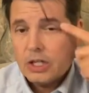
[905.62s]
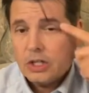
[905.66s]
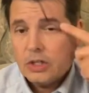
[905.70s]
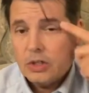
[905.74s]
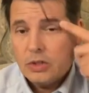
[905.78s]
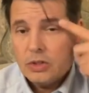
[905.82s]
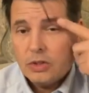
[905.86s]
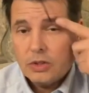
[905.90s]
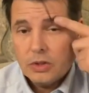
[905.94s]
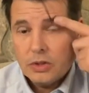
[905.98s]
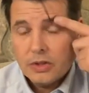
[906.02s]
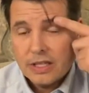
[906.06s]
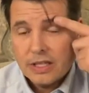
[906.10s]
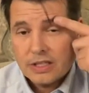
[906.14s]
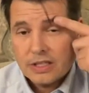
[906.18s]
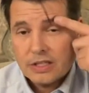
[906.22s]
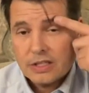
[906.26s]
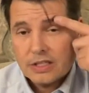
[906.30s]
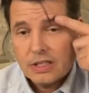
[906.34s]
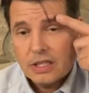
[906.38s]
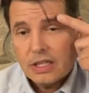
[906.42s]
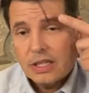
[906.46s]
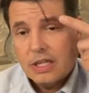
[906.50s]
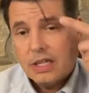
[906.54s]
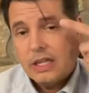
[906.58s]
You do
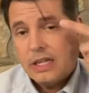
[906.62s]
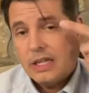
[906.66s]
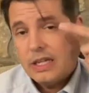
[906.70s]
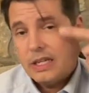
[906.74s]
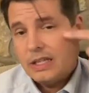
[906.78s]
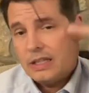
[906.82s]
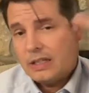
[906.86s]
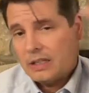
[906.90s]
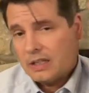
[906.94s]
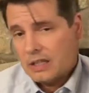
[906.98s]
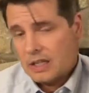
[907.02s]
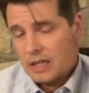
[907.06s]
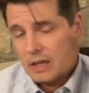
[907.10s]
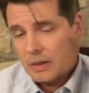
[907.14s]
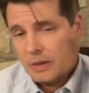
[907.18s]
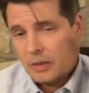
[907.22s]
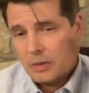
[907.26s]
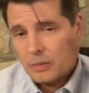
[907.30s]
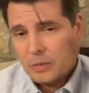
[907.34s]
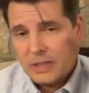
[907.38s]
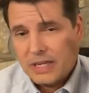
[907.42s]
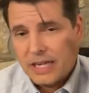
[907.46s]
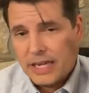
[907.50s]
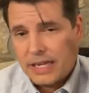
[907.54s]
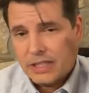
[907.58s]
this, in
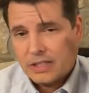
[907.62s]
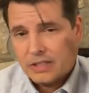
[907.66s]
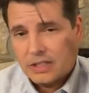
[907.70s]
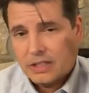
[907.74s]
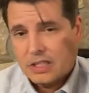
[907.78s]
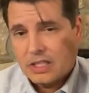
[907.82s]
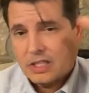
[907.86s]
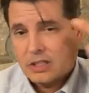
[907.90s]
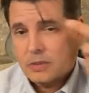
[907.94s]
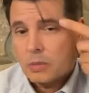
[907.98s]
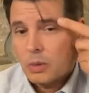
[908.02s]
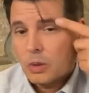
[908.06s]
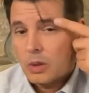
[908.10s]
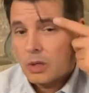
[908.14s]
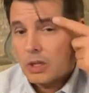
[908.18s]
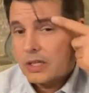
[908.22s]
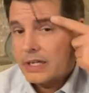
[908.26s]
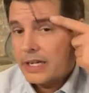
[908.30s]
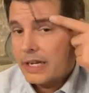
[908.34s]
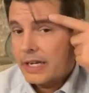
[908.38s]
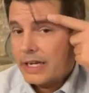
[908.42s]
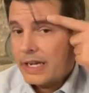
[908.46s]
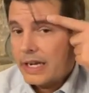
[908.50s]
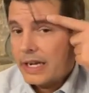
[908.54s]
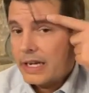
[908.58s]
3 days, the Dysport will
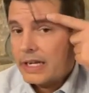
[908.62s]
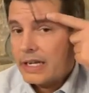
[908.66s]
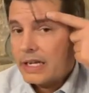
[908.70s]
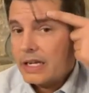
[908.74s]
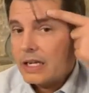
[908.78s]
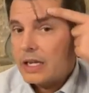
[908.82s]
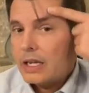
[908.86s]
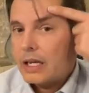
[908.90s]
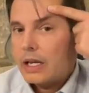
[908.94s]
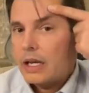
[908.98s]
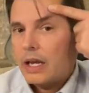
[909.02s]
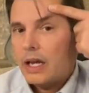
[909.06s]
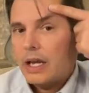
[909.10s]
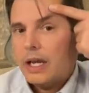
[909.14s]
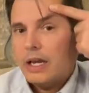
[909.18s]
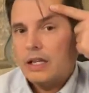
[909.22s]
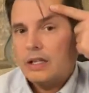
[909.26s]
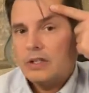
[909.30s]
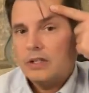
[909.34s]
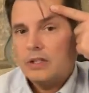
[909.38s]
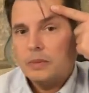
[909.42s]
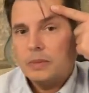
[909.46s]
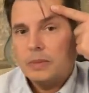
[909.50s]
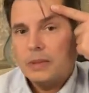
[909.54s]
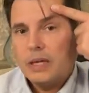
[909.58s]
kick in, and
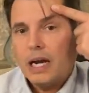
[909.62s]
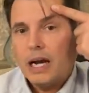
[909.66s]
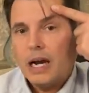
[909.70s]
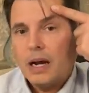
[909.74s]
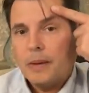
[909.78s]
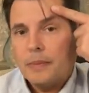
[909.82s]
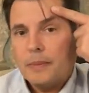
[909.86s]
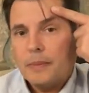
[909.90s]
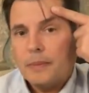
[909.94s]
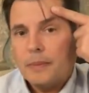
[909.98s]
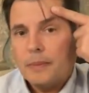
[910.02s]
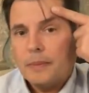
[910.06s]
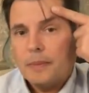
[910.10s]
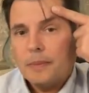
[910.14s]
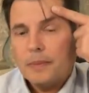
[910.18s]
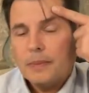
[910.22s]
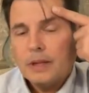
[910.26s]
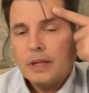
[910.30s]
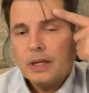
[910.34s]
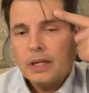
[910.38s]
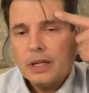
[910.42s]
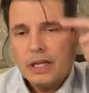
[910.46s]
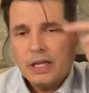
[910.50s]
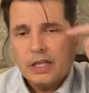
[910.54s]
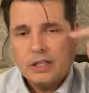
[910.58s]
this will be up.
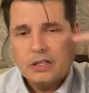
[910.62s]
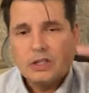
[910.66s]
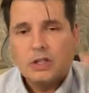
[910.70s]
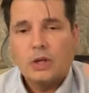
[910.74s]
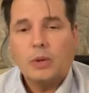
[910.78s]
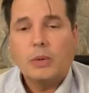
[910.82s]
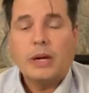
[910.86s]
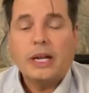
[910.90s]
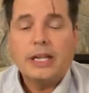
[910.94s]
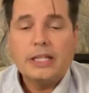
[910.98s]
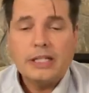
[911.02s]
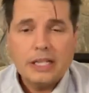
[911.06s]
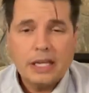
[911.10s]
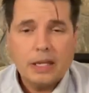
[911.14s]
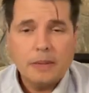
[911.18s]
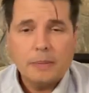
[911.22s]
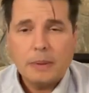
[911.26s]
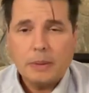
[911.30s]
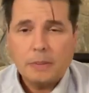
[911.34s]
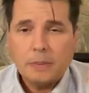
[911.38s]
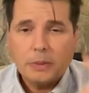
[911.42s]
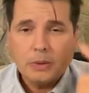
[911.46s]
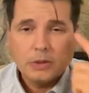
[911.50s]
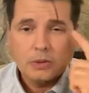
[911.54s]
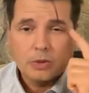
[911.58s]
And so what I tell
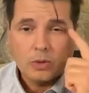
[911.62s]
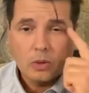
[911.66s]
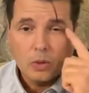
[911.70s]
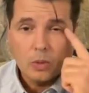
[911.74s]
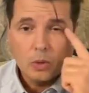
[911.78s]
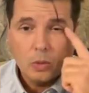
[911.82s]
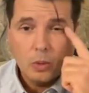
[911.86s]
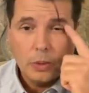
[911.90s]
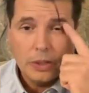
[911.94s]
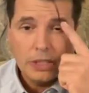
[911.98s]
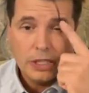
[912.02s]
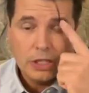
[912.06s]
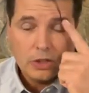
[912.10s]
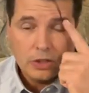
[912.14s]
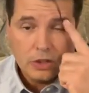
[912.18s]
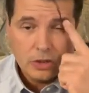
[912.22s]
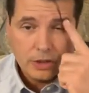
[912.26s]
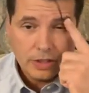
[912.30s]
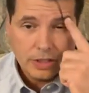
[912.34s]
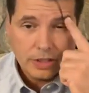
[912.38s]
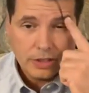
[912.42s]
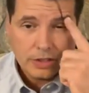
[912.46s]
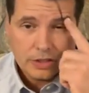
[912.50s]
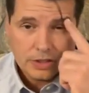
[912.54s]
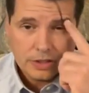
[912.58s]
people is we can
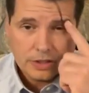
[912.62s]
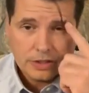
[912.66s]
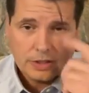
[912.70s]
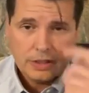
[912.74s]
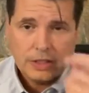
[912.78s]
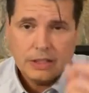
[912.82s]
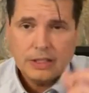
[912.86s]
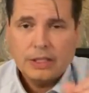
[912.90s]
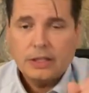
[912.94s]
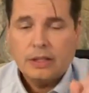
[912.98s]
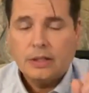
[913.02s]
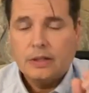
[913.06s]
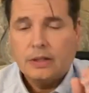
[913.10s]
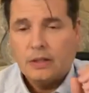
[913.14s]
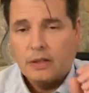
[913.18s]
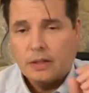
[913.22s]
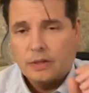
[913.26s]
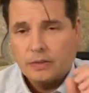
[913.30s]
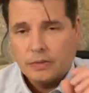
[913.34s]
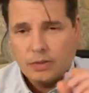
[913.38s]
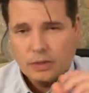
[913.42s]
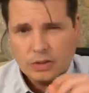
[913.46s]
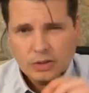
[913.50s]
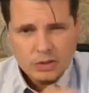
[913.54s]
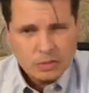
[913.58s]
do this
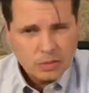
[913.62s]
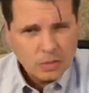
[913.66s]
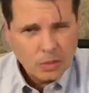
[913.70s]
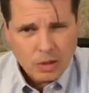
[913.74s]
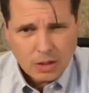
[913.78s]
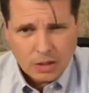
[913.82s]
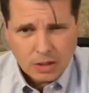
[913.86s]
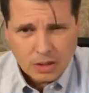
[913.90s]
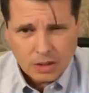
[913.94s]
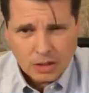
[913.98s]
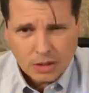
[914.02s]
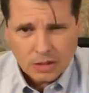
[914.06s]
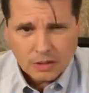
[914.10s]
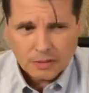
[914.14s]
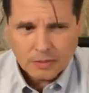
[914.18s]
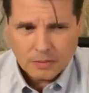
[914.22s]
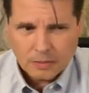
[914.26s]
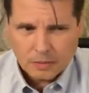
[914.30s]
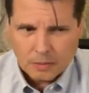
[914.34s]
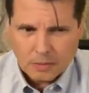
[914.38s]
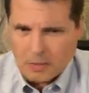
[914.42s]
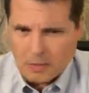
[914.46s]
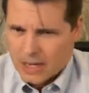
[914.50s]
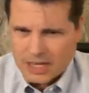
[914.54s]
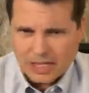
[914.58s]
for a small
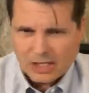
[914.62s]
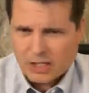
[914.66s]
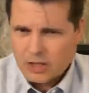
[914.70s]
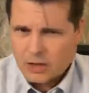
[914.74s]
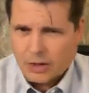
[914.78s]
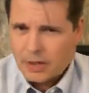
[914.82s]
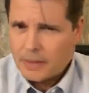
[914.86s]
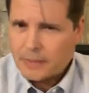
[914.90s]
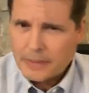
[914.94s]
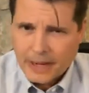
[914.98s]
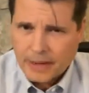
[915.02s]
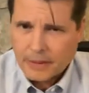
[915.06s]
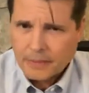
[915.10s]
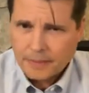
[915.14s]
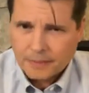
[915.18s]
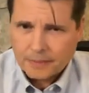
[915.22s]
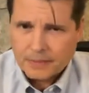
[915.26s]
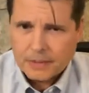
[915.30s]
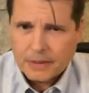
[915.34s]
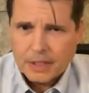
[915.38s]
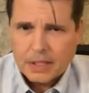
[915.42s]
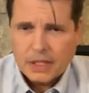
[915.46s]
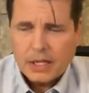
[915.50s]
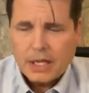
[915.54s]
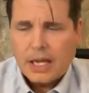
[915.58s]
monetary amount,
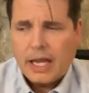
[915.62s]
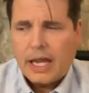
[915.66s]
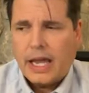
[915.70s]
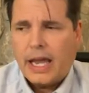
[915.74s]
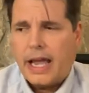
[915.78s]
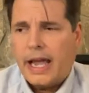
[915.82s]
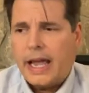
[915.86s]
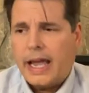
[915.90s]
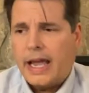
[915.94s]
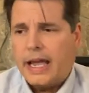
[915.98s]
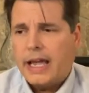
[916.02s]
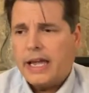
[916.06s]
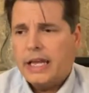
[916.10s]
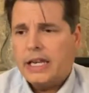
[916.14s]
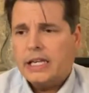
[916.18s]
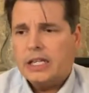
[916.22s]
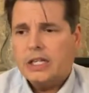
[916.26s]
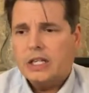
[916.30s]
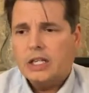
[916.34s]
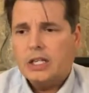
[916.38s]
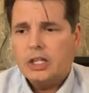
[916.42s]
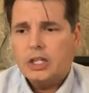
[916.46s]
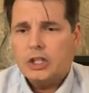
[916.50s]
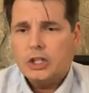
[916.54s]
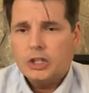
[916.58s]

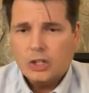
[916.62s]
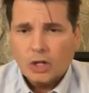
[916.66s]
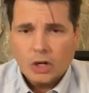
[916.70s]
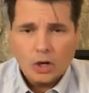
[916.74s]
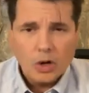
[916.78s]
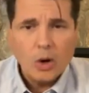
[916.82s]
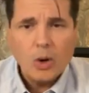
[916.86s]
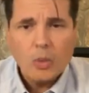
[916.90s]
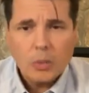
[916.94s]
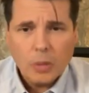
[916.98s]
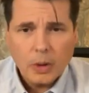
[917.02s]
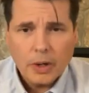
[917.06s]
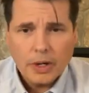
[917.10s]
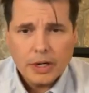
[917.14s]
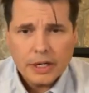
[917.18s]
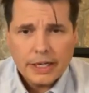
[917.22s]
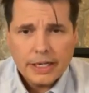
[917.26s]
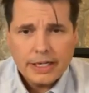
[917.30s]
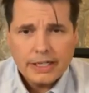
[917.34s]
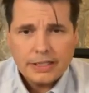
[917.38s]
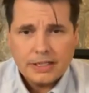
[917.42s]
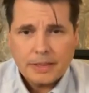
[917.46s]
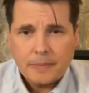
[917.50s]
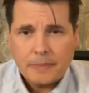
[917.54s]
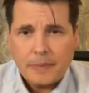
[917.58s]
and your
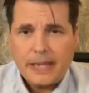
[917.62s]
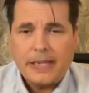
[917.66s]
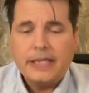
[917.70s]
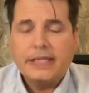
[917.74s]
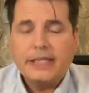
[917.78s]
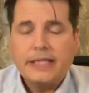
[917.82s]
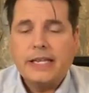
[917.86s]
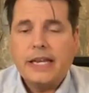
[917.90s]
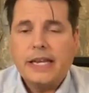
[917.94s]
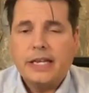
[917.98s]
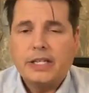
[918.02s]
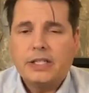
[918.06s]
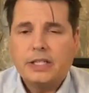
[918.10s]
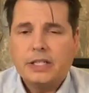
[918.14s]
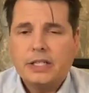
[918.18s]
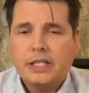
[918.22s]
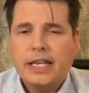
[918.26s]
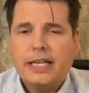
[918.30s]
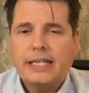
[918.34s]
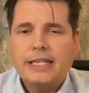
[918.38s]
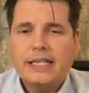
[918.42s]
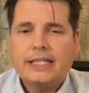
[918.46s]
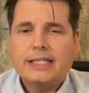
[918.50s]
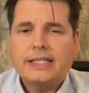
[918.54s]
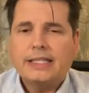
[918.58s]
homework is to pay attention
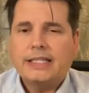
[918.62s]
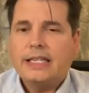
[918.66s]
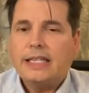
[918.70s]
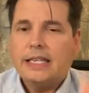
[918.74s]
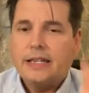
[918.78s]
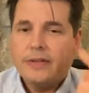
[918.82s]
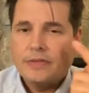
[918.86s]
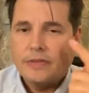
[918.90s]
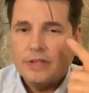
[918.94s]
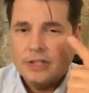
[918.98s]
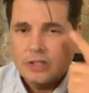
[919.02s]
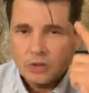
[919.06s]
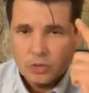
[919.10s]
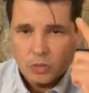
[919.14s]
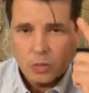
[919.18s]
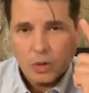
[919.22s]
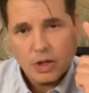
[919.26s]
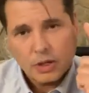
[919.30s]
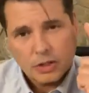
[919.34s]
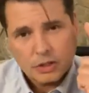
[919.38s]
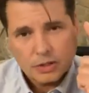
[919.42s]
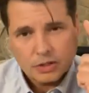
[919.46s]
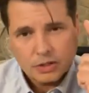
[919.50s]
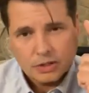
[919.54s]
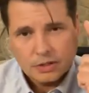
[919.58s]
and to see if this
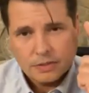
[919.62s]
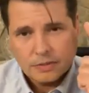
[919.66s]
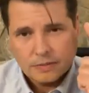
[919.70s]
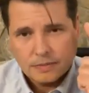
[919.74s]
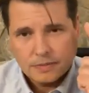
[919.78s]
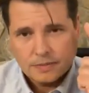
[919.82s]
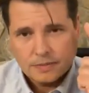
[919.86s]
works.